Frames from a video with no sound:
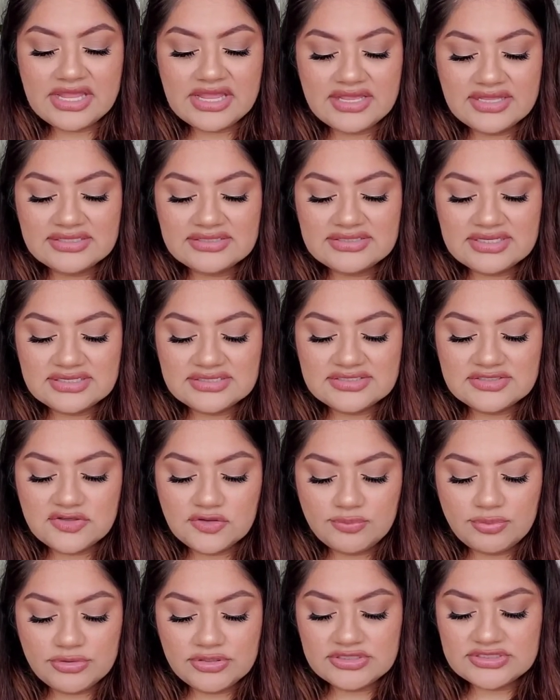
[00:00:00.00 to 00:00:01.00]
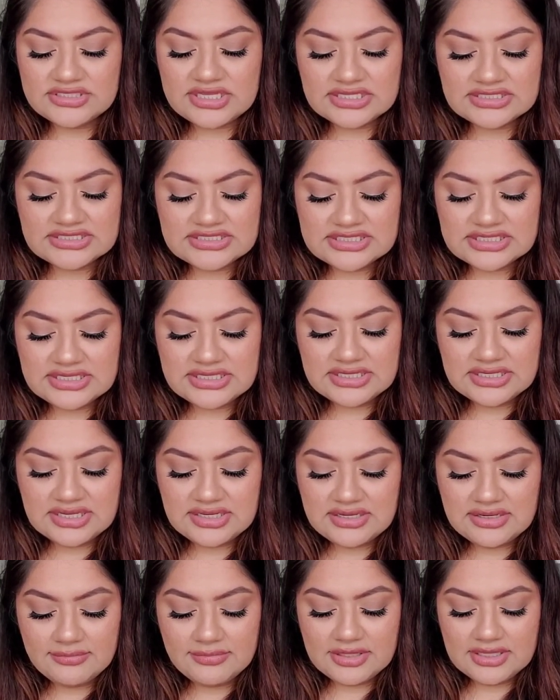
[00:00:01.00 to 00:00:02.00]
yeah, it says super
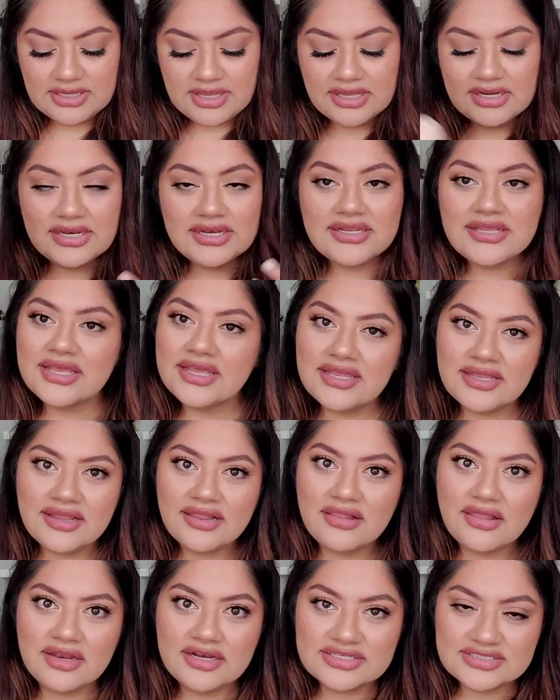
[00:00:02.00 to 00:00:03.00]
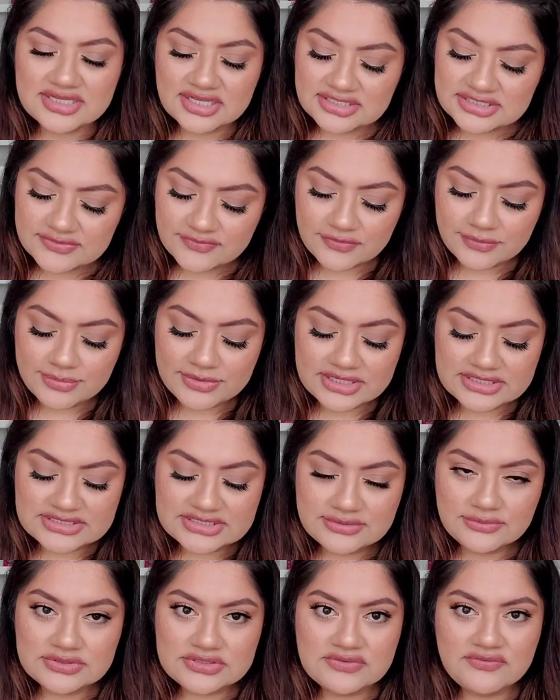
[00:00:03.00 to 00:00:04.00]
sudsy and I'm like, I didn't get a lot of suds from
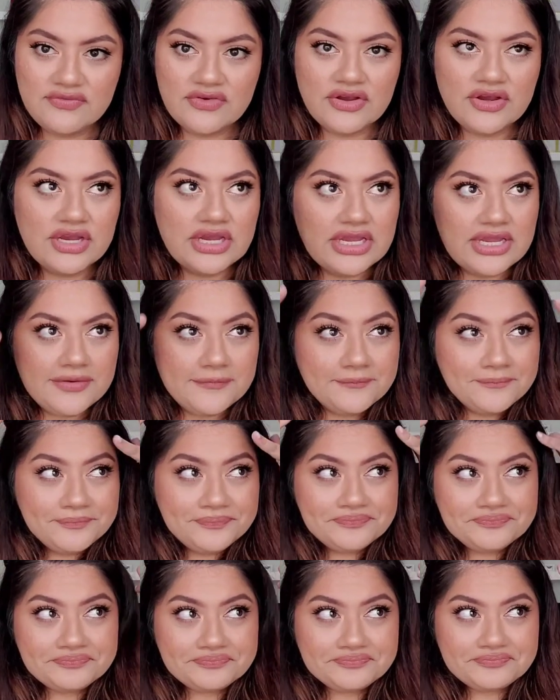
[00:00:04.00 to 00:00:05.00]
this. It was a very